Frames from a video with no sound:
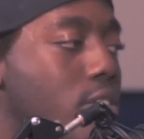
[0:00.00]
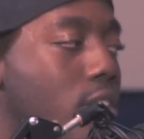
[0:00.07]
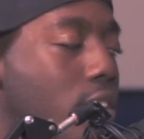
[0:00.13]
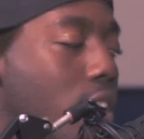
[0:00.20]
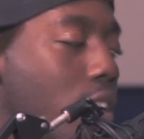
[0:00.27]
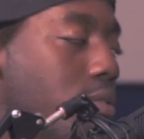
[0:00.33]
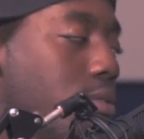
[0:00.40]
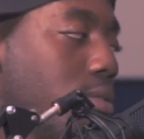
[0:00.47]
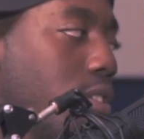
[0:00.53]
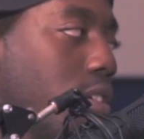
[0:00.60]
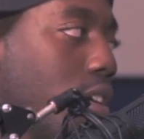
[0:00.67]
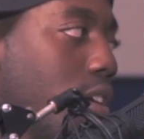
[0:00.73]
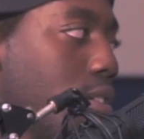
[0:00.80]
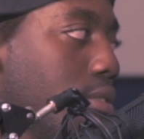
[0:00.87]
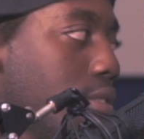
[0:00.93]
their life is what they
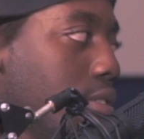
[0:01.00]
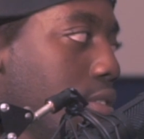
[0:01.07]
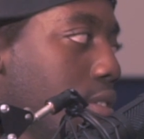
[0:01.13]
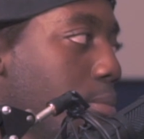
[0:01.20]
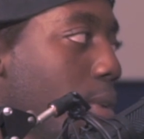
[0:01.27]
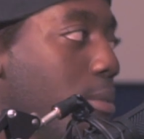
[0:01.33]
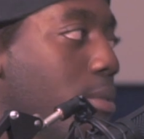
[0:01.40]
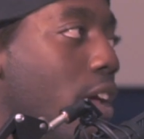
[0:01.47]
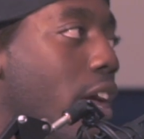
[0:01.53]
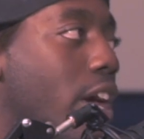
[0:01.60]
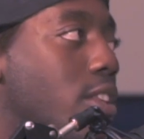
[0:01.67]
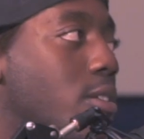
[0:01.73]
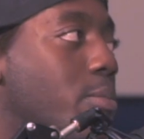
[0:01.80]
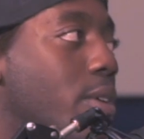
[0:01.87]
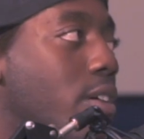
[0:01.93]
got going on. Maybe they
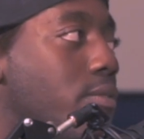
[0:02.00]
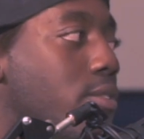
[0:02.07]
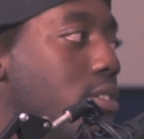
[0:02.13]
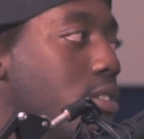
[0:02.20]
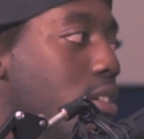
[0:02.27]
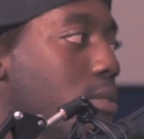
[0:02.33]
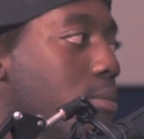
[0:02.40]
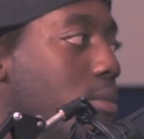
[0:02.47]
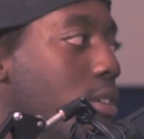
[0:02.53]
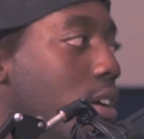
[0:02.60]
had to pay for something.